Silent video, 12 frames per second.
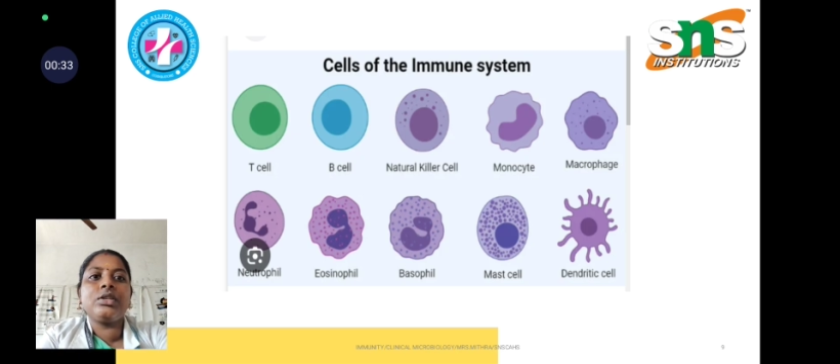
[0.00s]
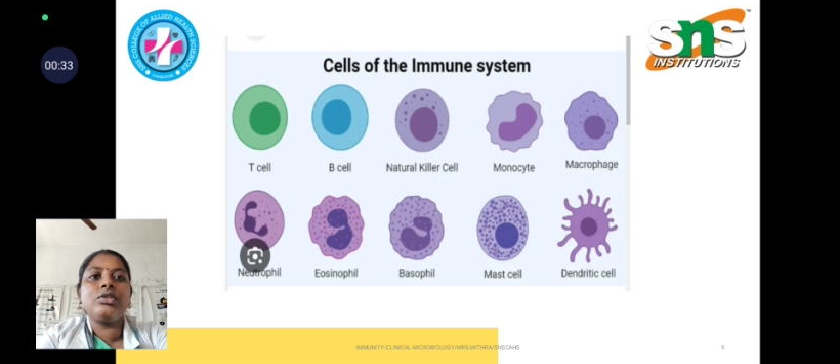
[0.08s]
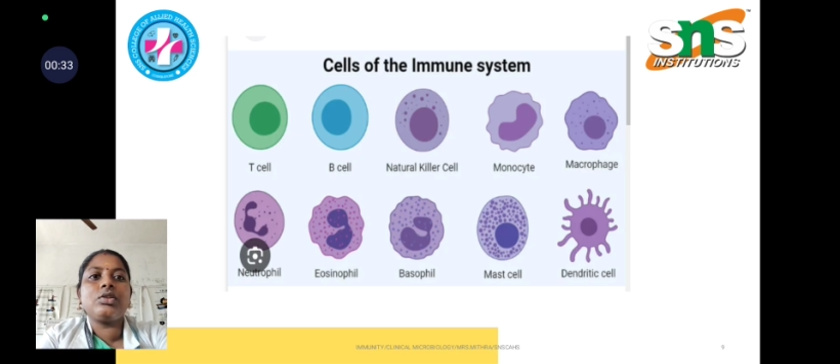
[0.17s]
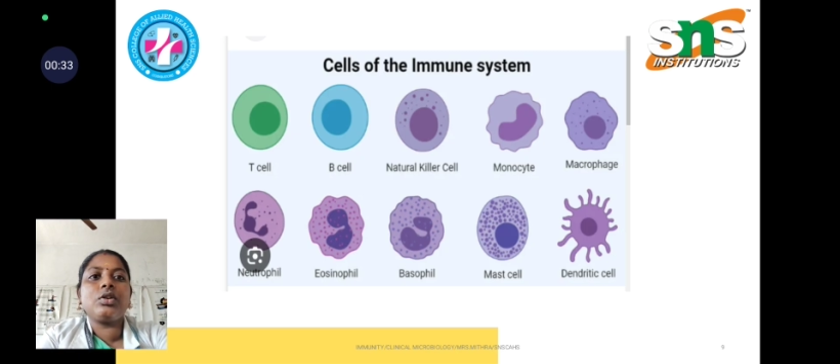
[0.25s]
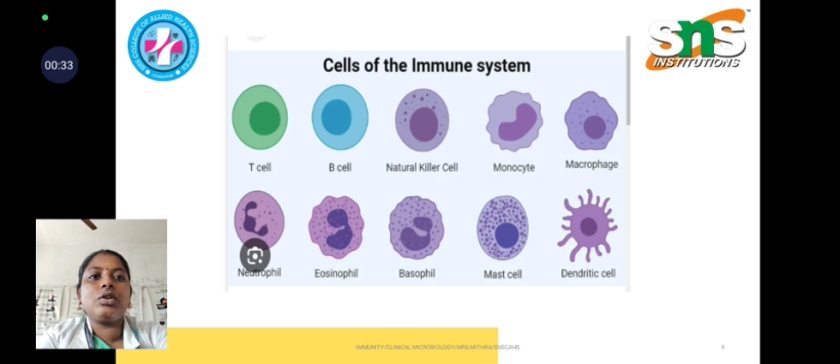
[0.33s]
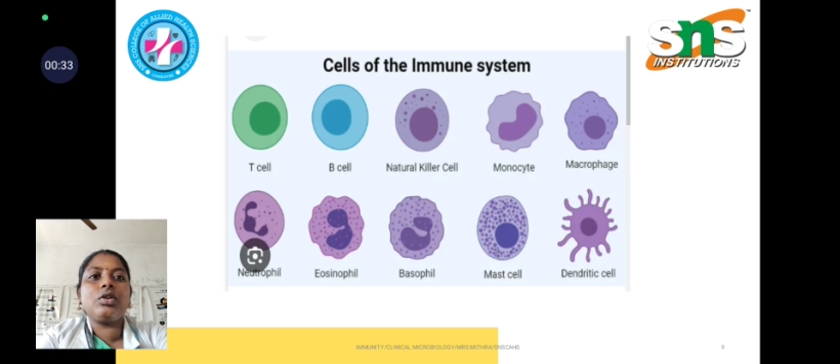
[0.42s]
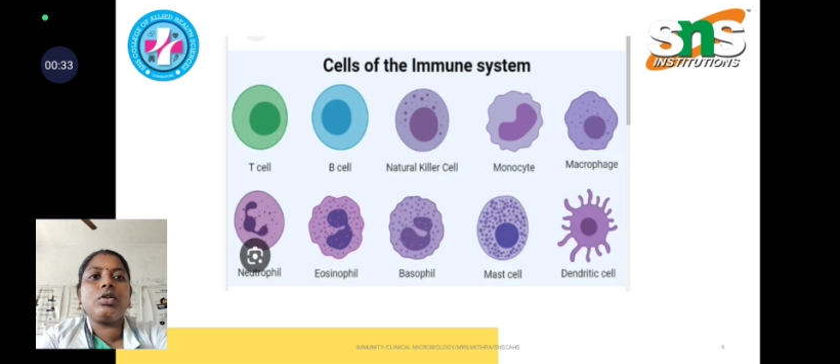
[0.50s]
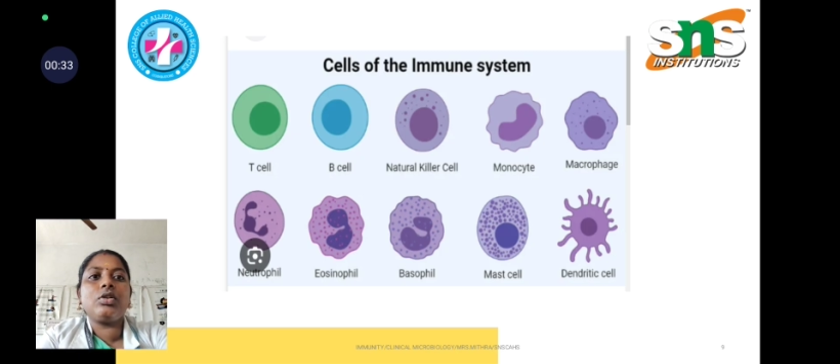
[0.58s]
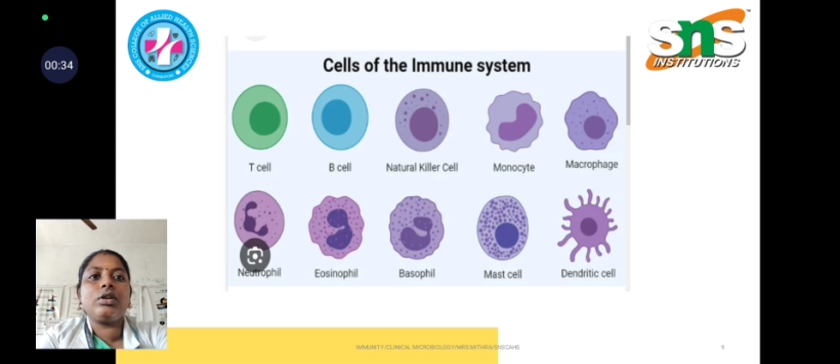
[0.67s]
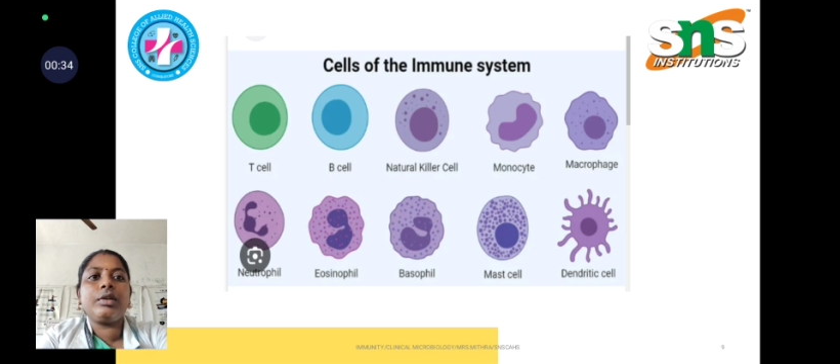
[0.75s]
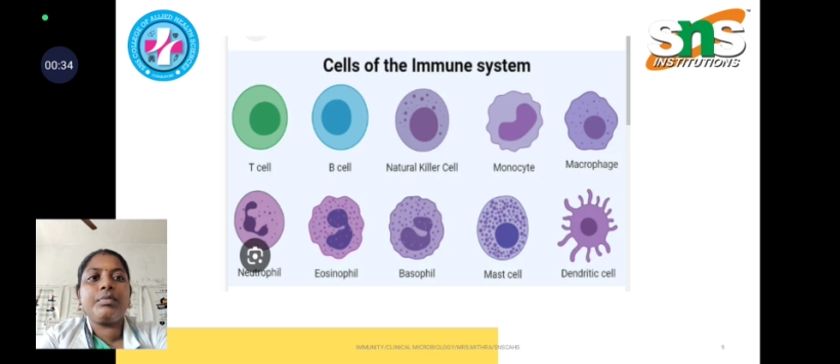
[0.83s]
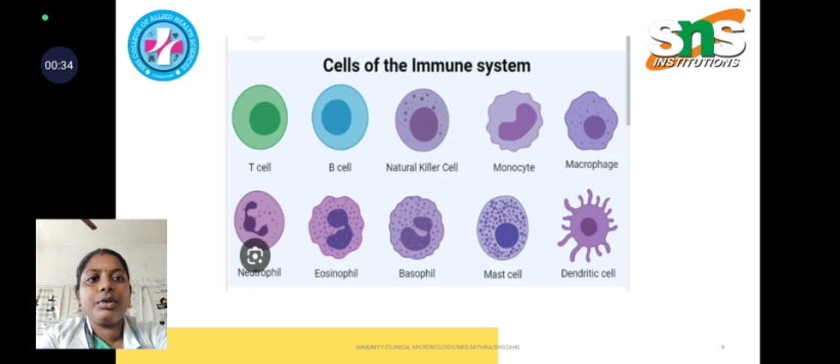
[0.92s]
So
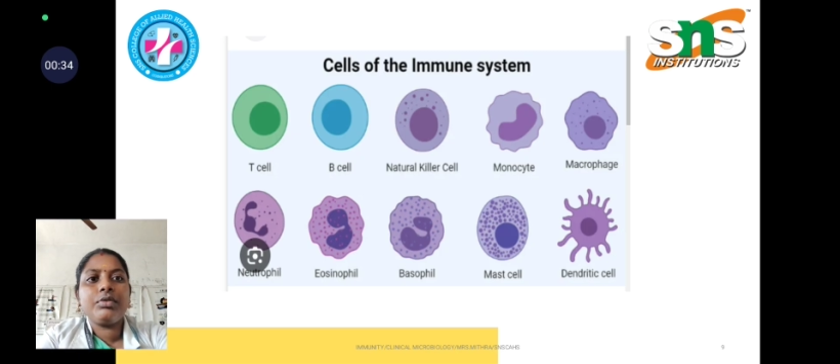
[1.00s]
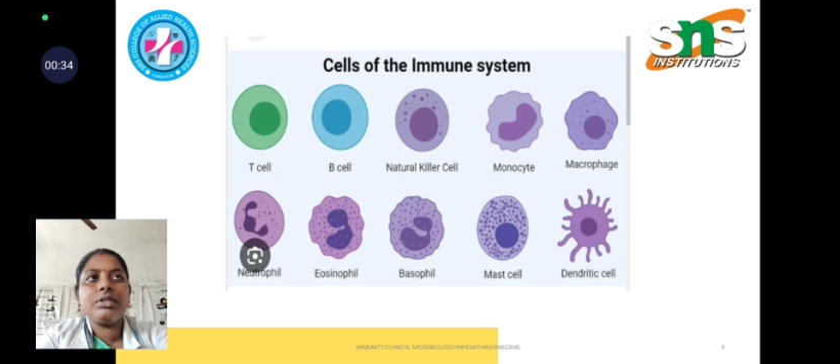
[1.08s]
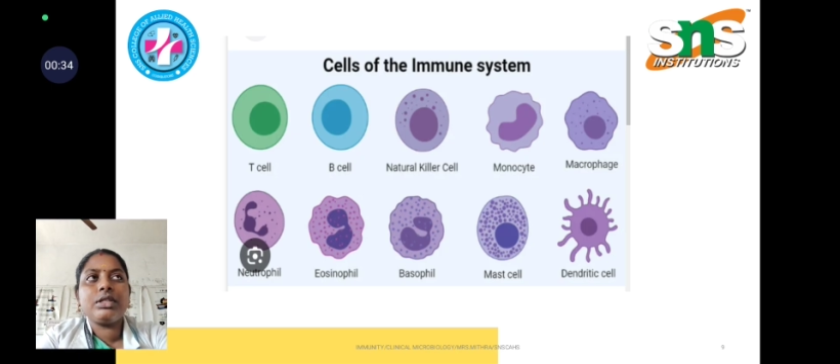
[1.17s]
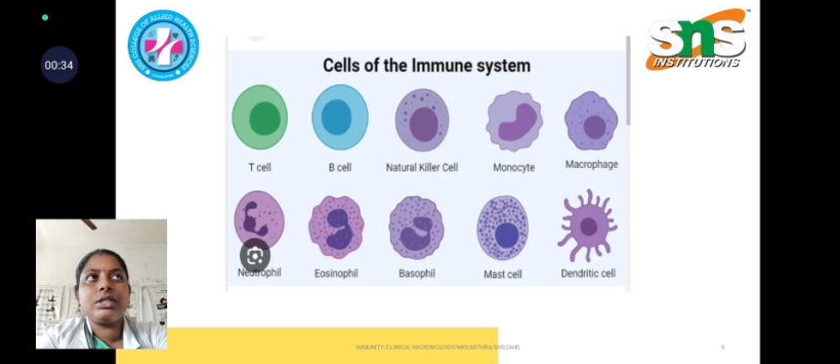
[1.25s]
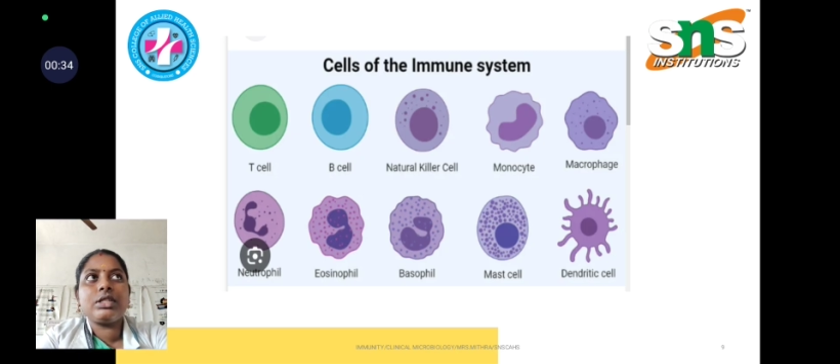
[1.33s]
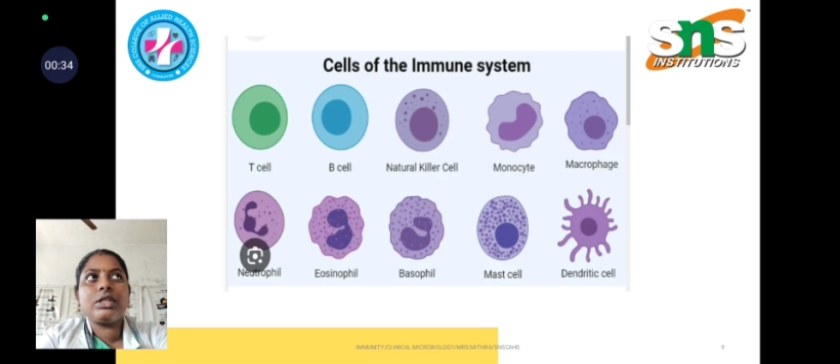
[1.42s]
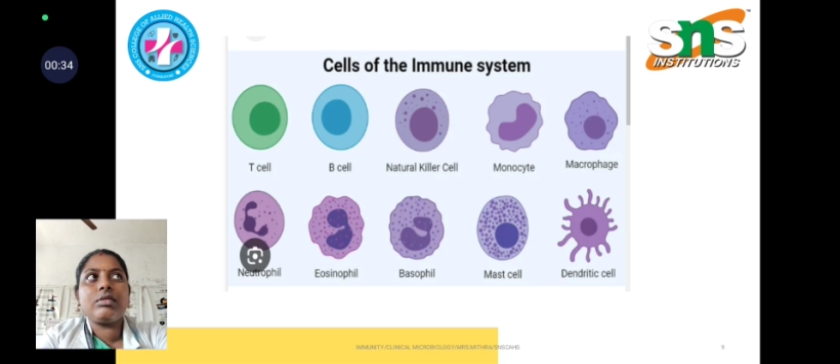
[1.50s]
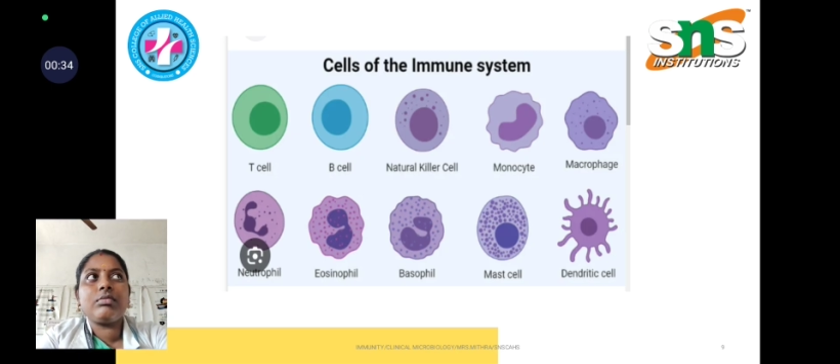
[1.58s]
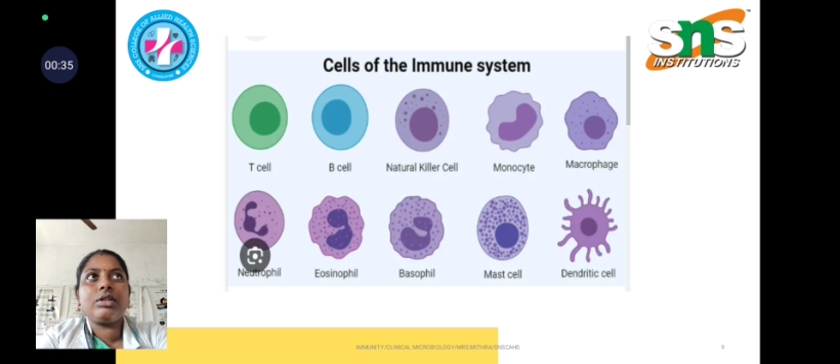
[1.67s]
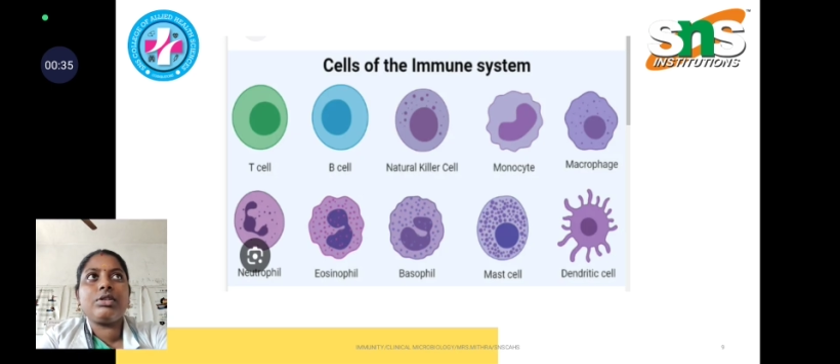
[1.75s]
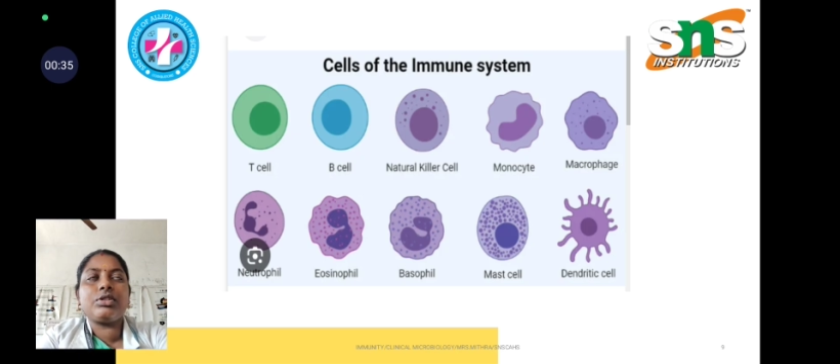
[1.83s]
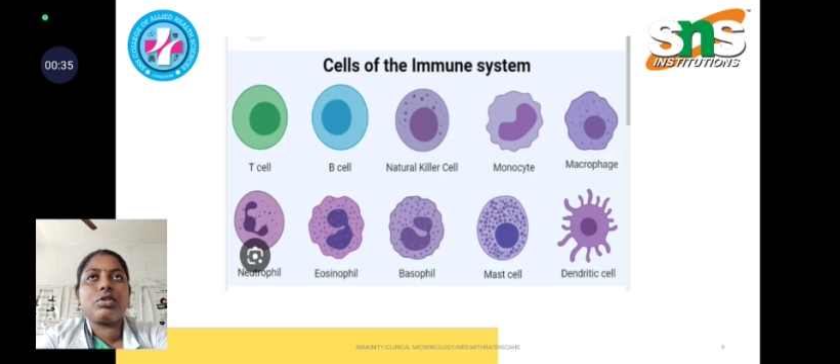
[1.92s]
immune system,
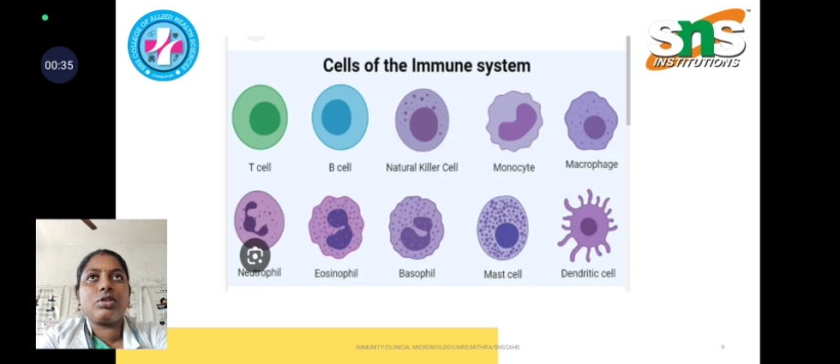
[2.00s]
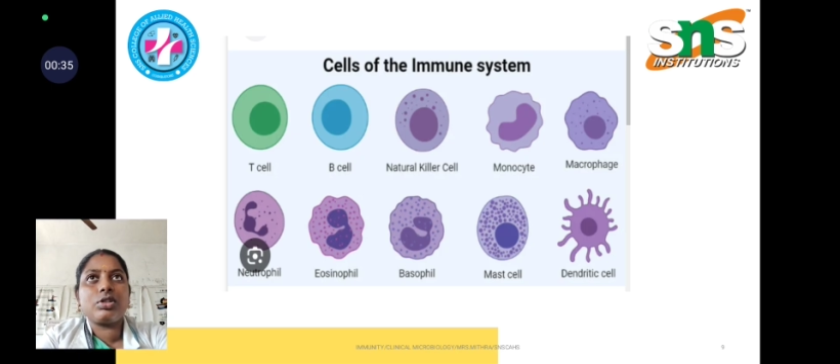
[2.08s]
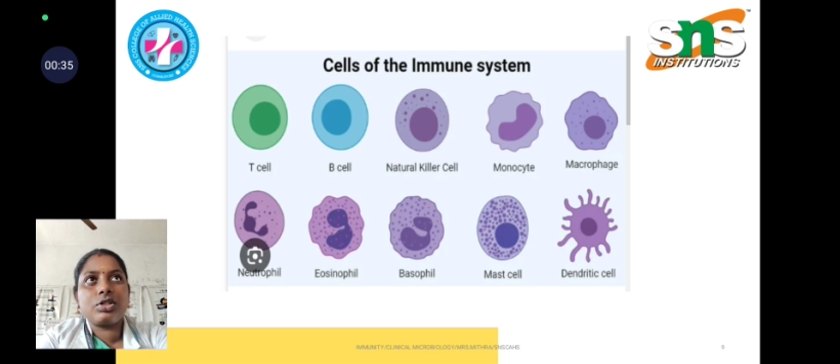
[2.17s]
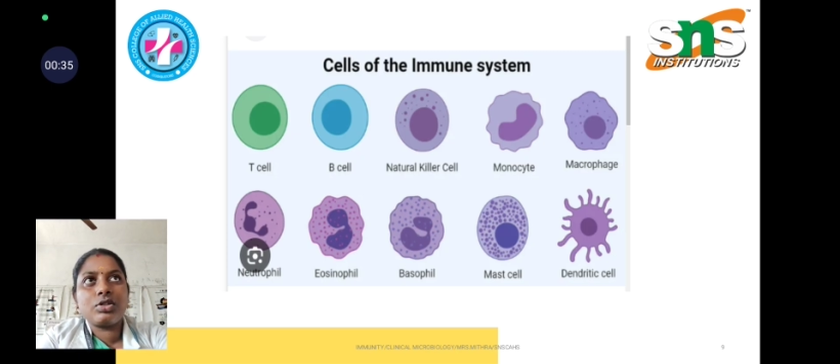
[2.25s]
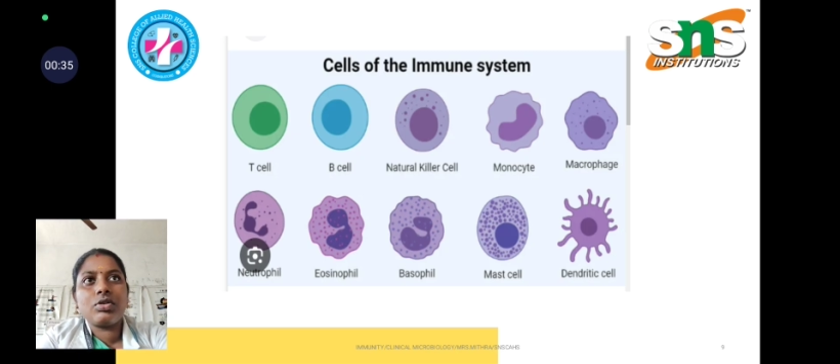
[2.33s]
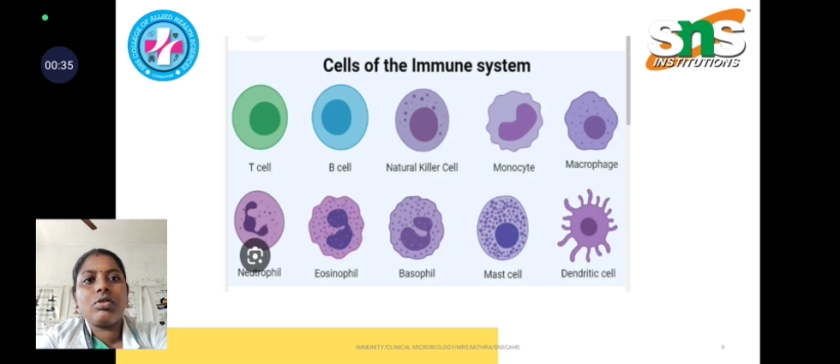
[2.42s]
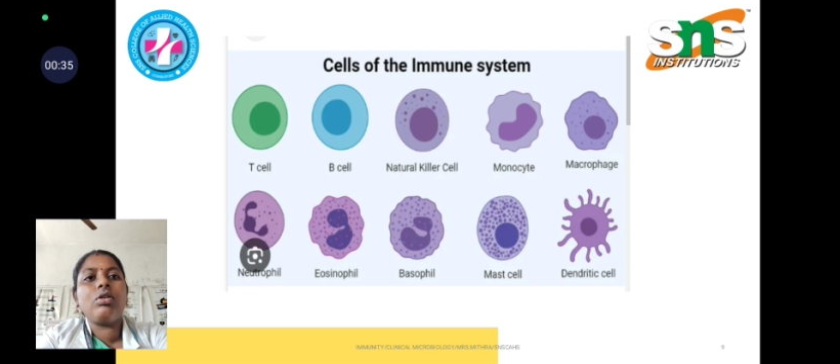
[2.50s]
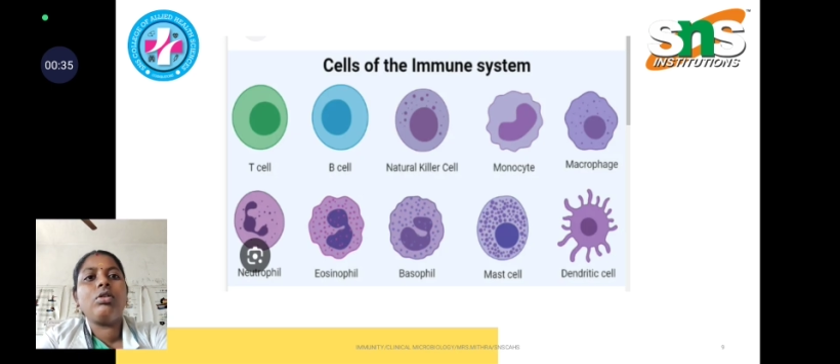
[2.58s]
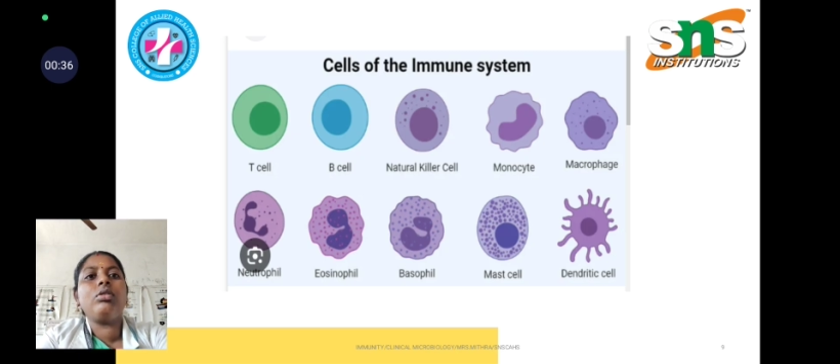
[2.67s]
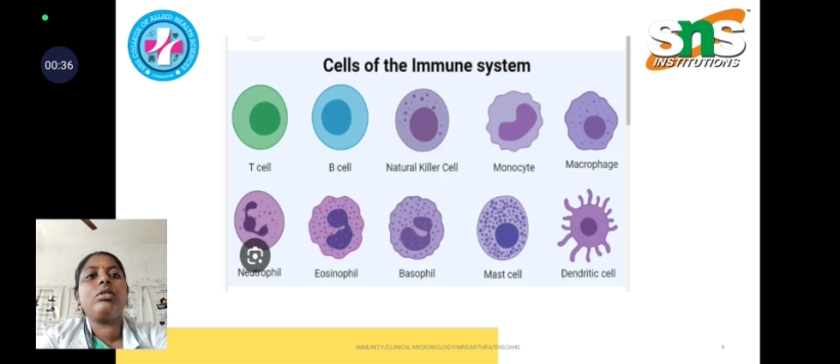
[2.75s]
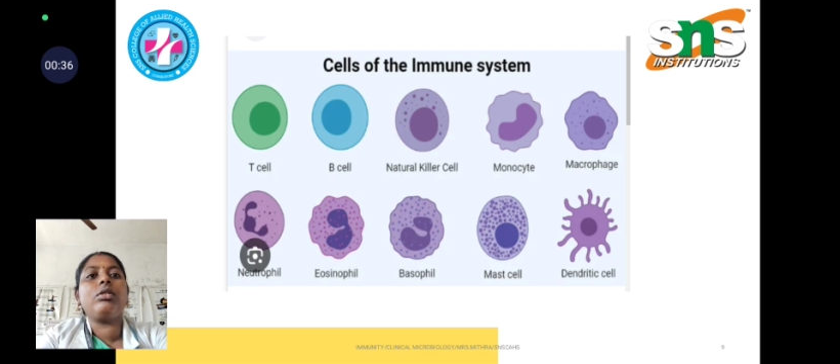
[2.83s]
it is also